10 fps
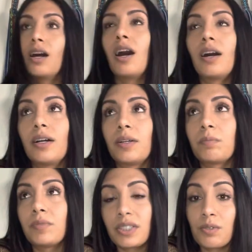
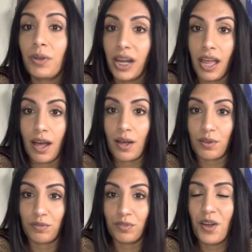This is what I
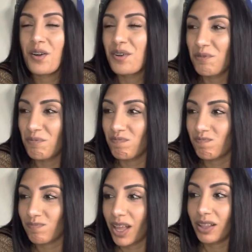have.
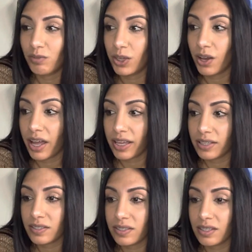I love you
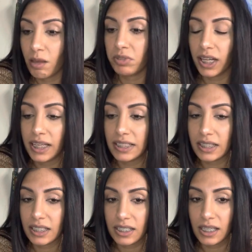guys. I'm glad I
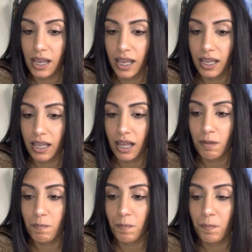did this today.
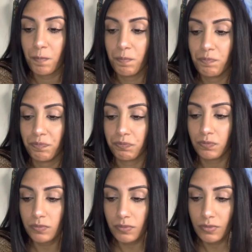I'm
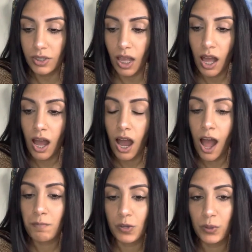
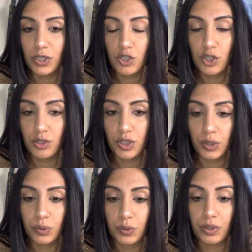going to
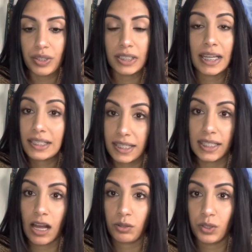do the next
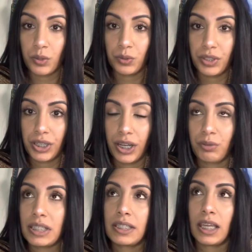download that I
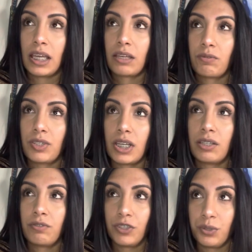received in
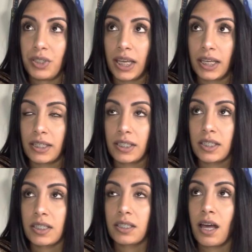a few
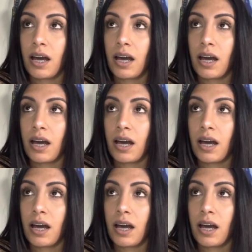days.